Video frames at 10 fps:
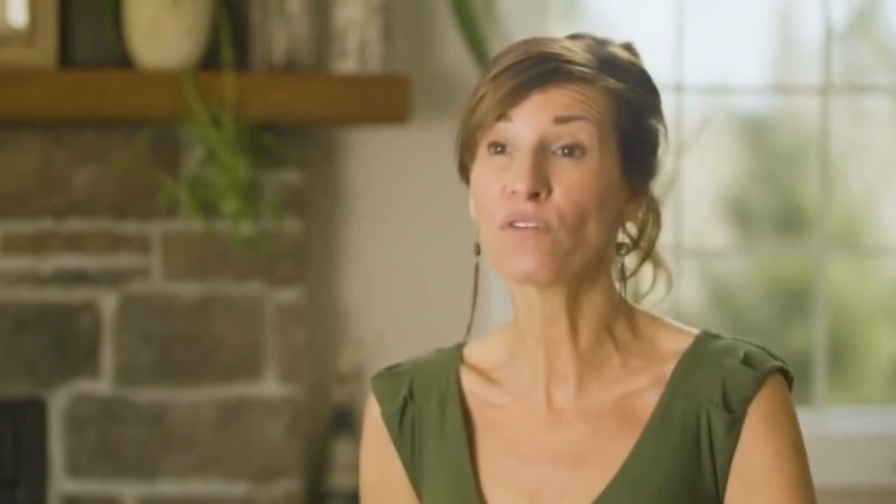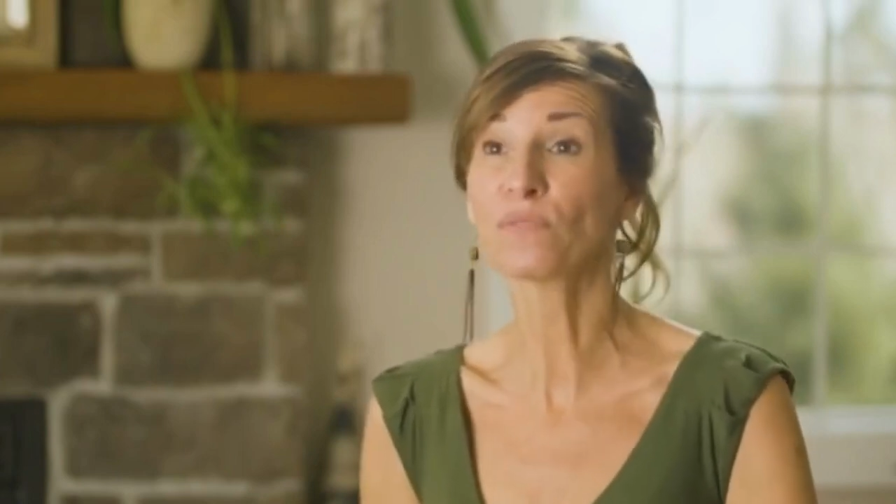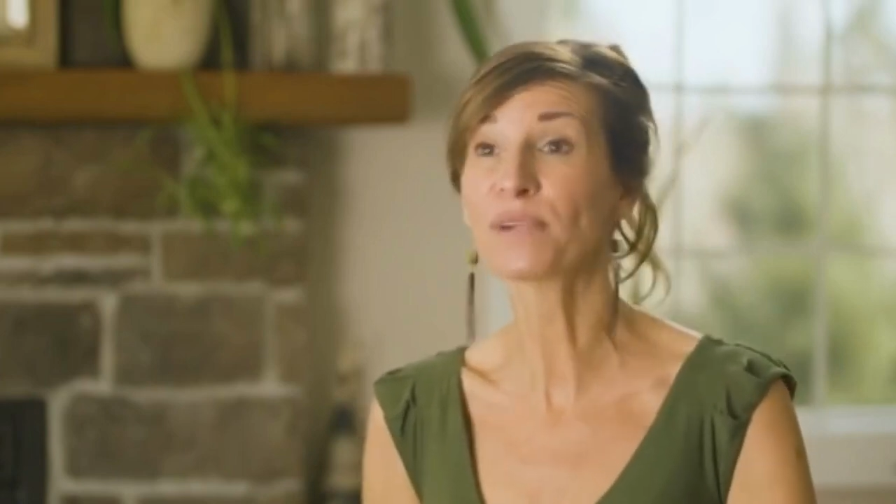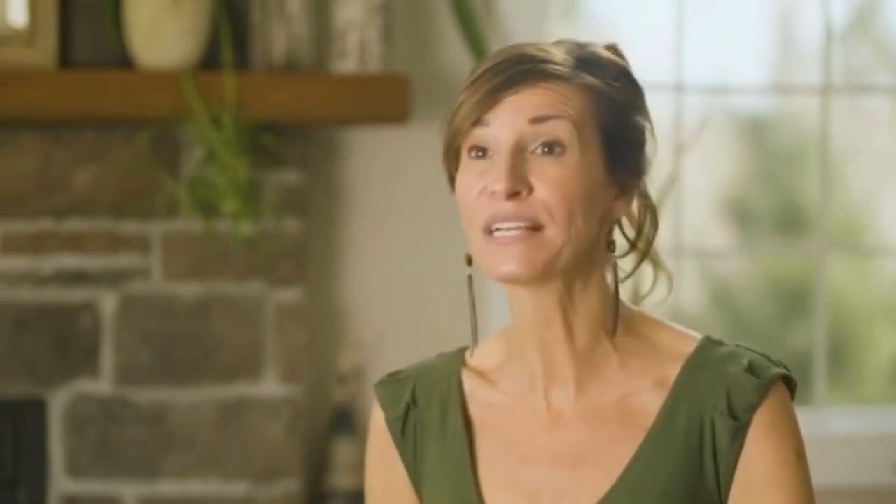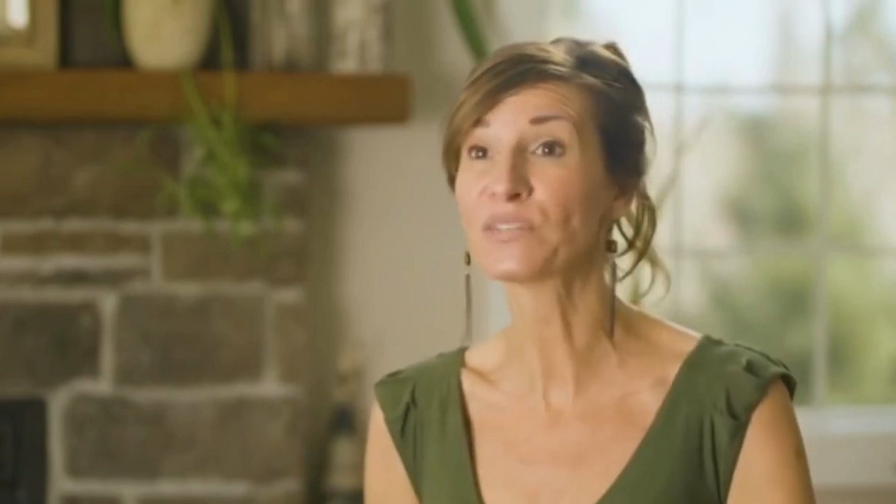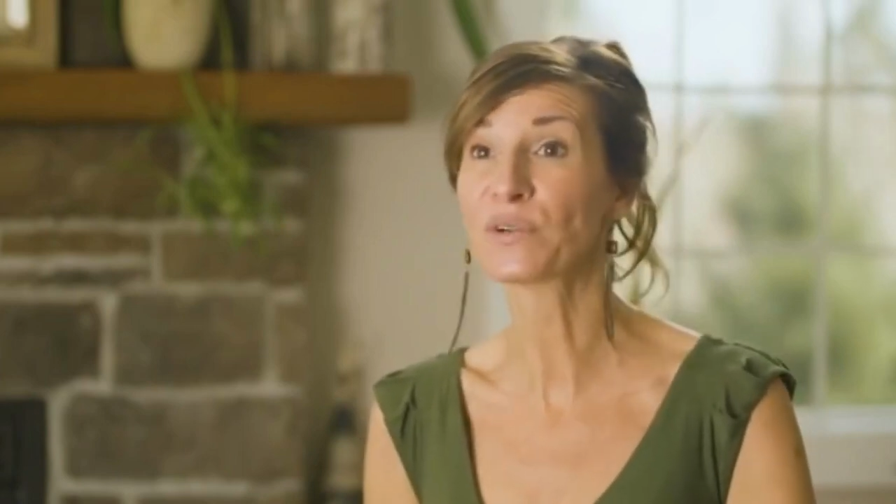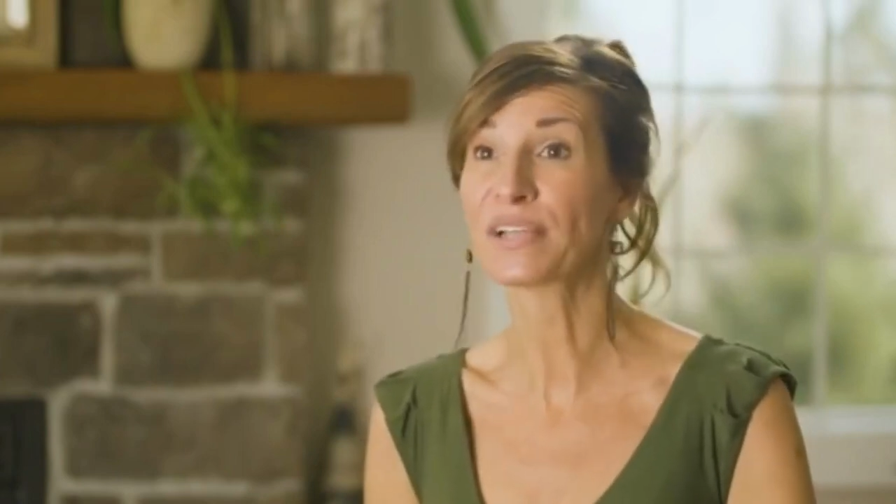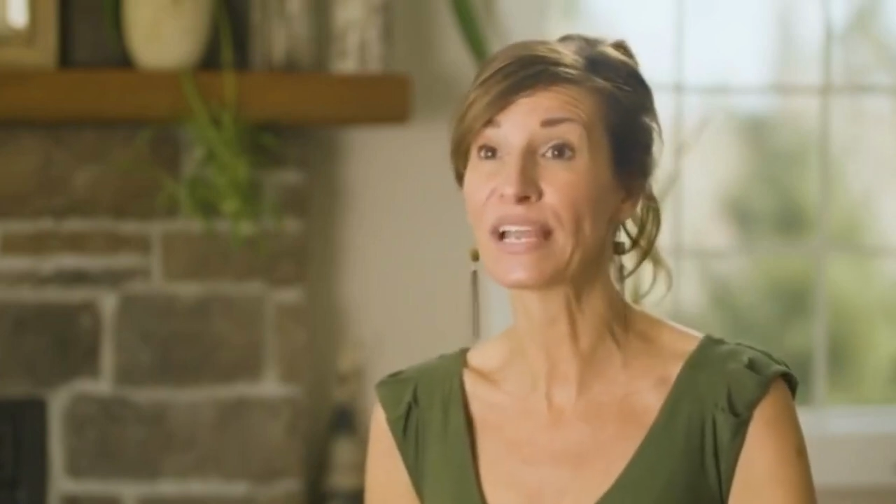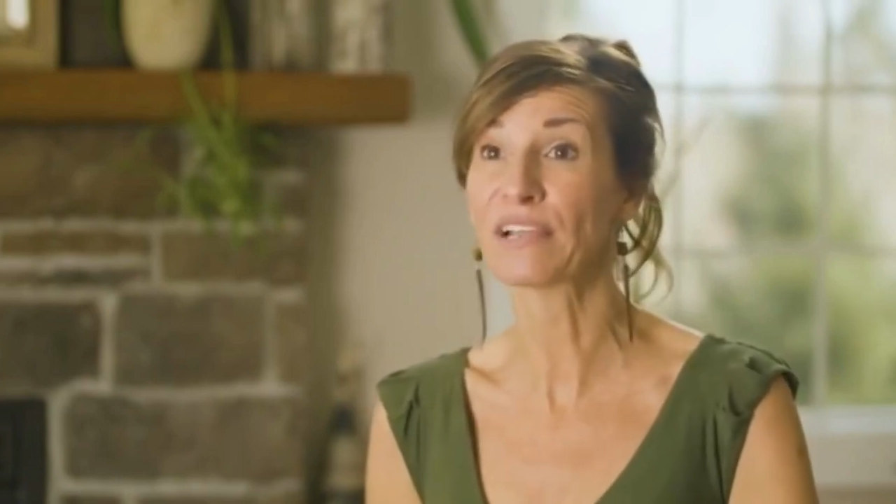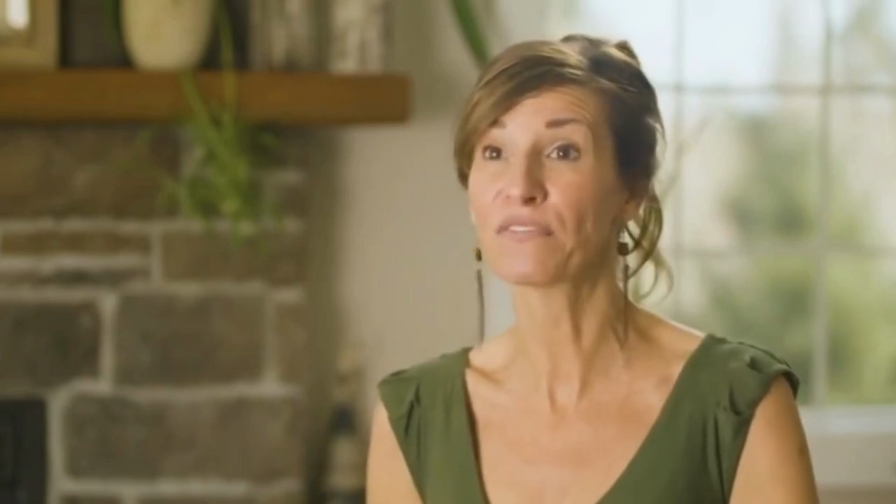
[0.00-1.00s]
overpriced
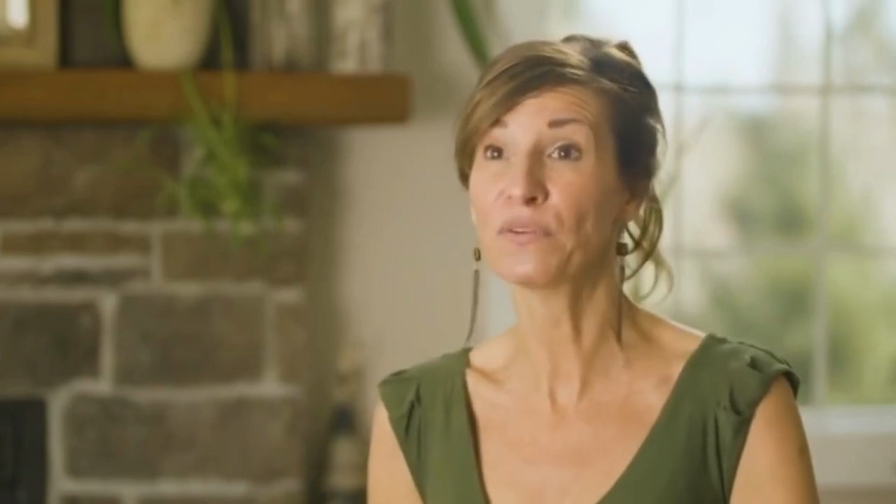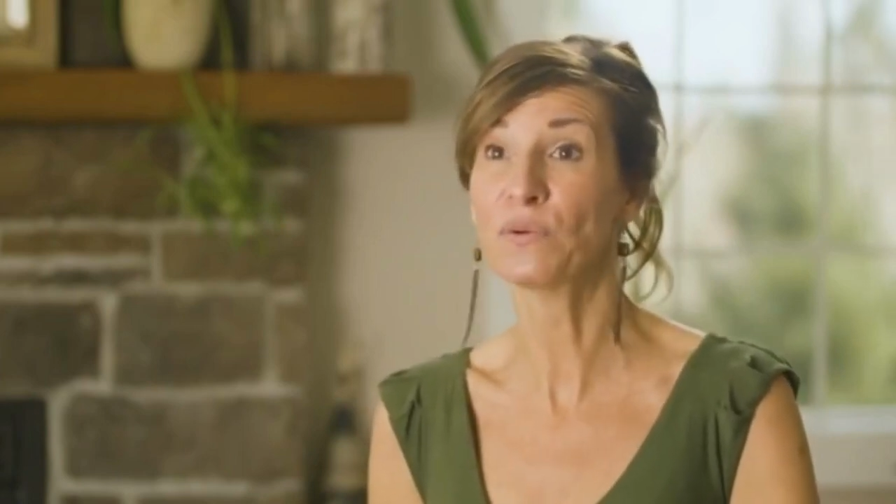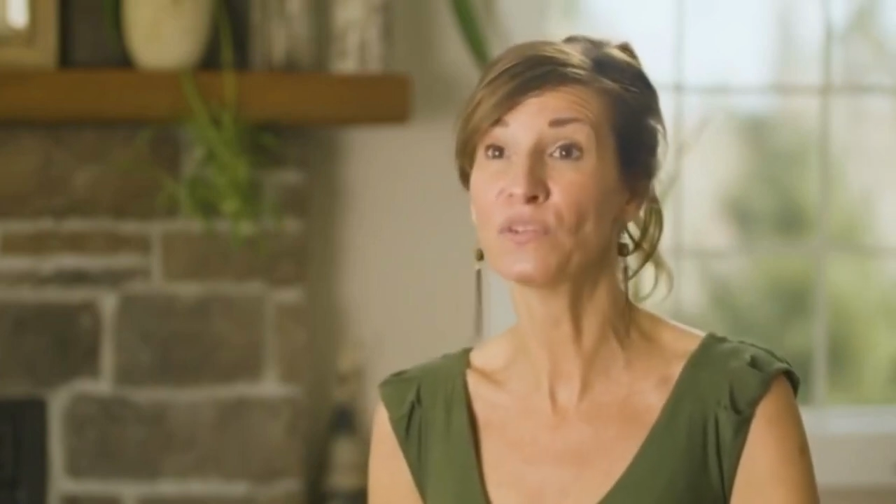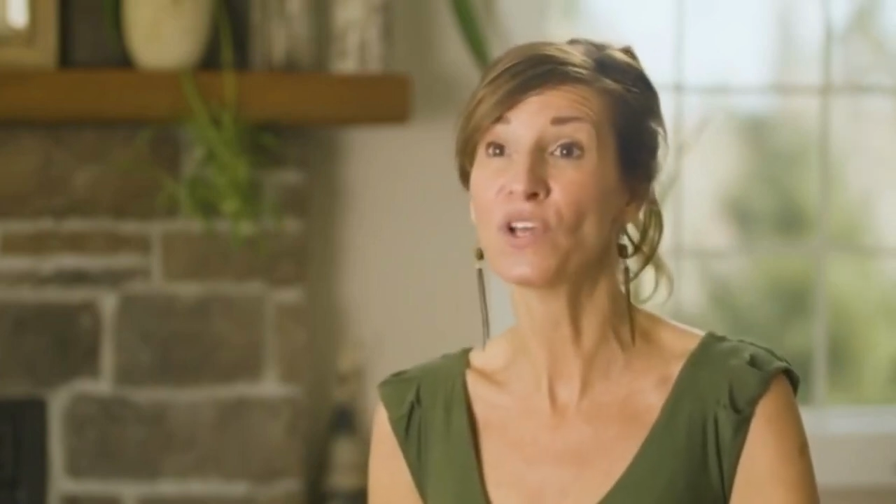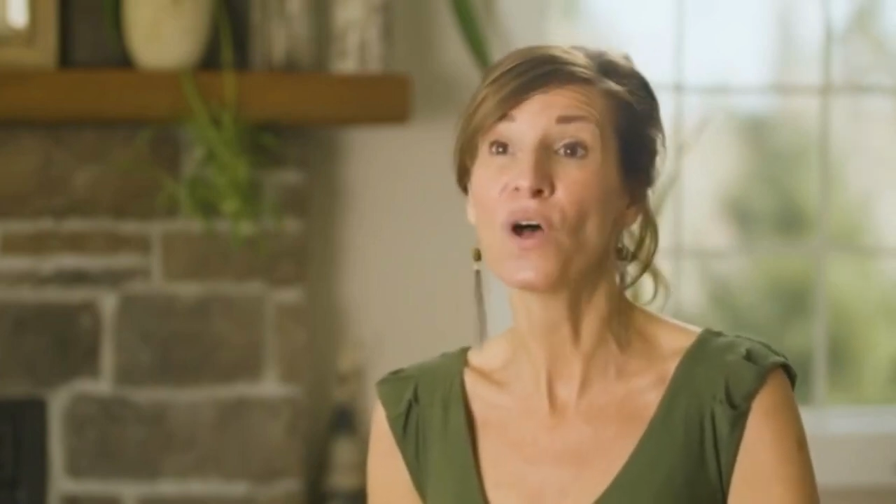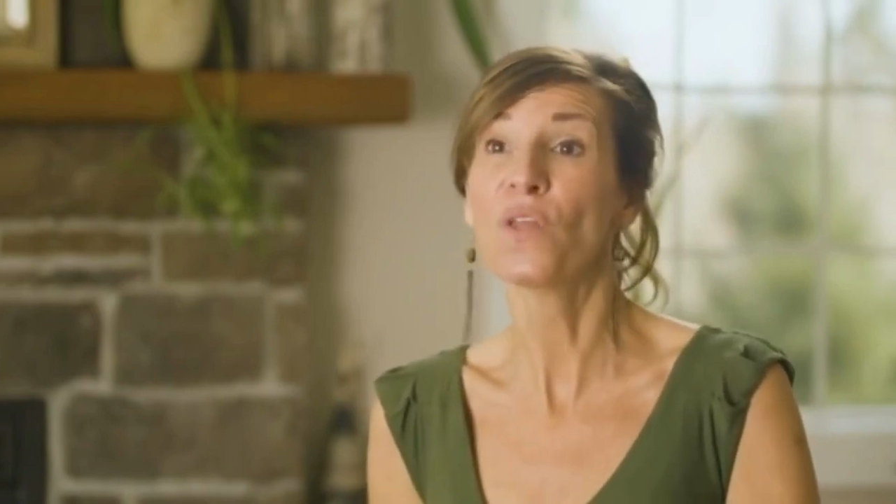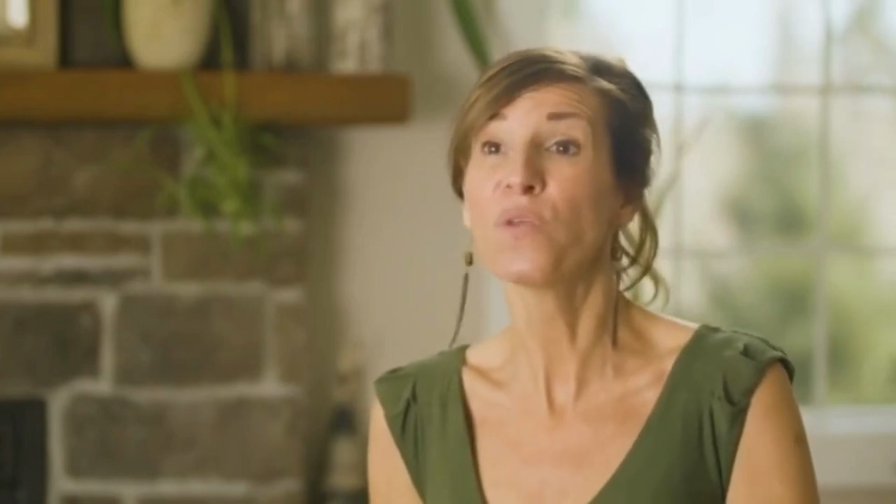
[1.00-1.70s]
organic foods,